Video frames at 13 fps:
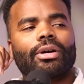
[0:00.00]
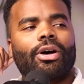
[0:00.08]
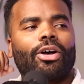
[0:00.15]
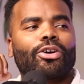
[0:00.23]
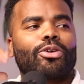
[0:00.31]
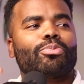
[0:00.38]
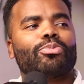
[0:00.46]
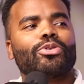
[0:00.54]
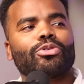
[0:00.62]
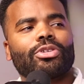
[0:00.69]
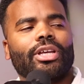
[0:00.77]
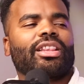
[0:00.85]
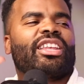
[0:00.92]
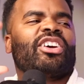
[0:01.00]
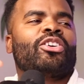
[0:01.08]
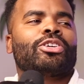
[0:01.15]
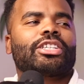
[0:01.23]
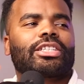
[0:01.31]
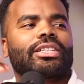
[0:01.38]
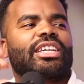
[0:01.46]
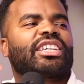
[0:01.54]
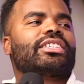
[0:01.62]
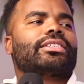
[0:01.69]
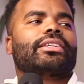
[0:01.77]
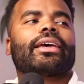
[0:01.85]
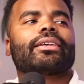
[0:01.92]
all her moods, like let her just
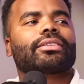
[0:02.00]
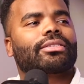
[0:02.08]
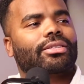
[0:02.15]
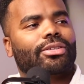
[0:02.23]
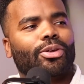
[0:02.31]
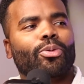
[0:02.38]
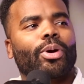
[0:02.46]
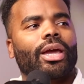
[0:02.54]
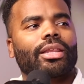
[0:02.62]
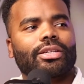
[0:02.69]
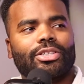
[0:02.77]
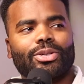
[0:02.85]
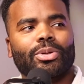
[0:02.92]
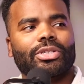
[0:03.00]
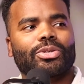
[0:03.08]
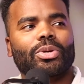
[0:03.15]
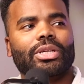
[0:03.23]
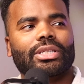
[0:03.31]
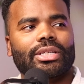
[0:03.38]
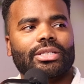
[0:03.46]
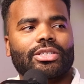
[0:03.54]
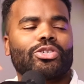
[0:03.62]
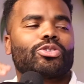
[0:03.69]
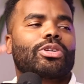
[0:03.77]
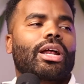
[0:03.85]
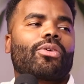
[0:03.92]
exist the way that she wants to exist,
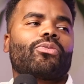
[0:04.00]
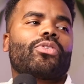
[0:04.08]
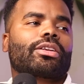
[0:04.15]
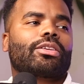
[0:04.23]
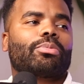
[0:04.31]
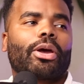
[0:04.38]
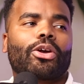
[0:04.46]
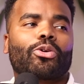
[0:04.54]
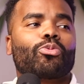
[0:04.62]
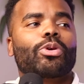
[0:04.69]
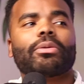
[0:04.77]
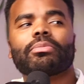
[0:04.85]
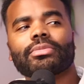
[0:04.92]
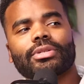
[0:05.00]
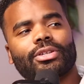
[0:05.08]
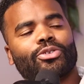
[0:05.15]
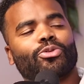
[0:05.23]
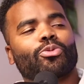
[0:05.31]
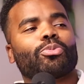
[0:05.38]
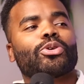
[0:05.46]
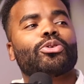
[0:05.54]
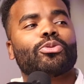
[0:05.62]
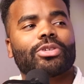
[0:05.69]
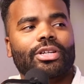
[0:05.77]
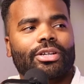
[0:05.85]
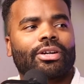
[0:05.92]
and you're not affected by her whims and her
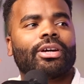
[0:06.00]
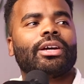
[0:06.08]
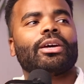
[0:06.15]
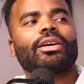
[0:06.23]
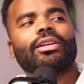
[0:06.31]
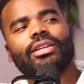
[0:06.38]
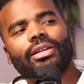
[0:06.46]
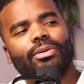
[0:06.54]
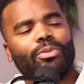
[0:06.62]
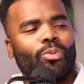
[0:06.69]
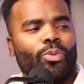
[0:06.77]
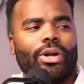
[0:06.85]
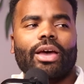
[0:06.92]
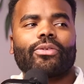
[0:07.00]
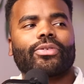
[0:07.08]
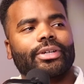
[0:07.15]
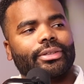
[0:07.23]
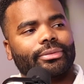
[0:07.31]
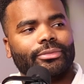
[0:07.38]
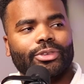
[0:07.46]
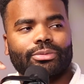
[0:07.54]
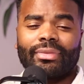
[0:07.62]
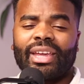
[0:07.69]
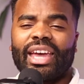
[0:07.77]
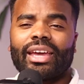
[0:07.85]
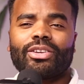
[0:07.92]
moods and her whatever.
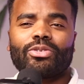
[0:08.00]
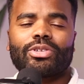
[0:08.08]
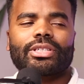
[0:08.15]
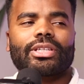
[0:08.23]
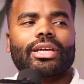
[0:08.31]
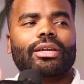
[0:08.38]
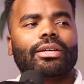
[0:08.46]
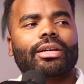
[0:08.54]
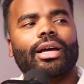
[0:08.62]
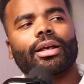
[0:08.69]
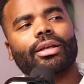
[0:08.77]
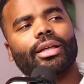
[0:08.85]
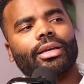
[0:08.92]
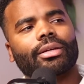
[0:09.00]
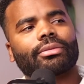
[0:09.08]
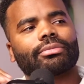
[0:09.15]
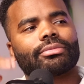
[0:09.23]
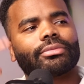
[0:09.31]
And you just like kind of like,